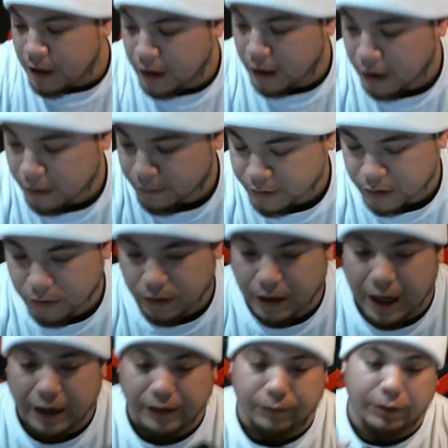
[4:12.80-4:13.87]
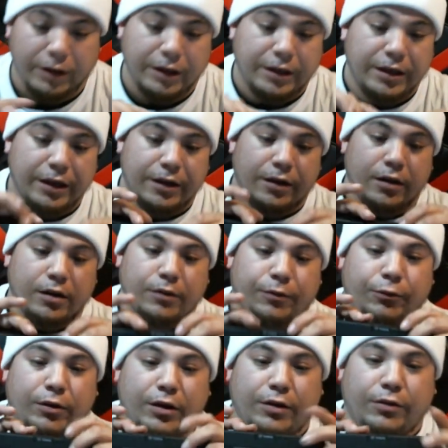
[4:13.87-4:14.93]
So Glock really did a
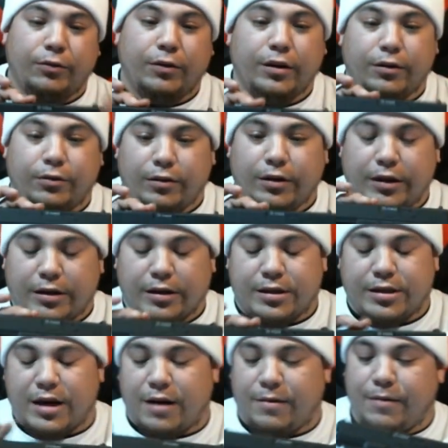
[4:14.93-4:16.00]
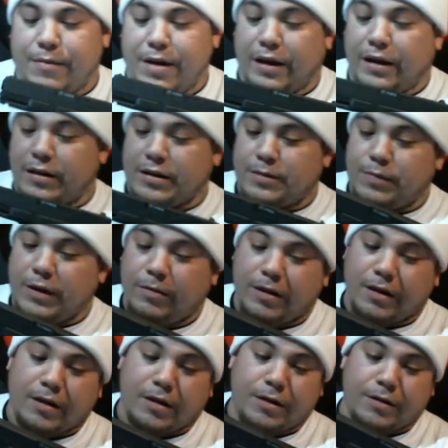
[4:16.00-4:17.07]
really good job on making this
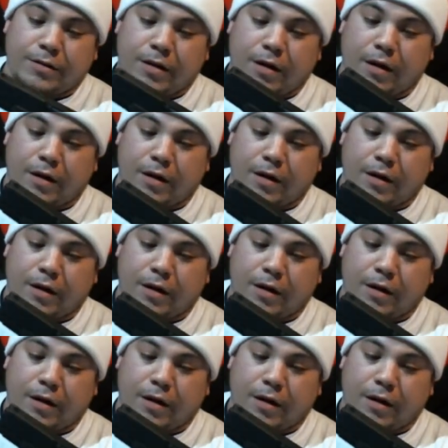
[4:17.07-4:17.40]
BB gun.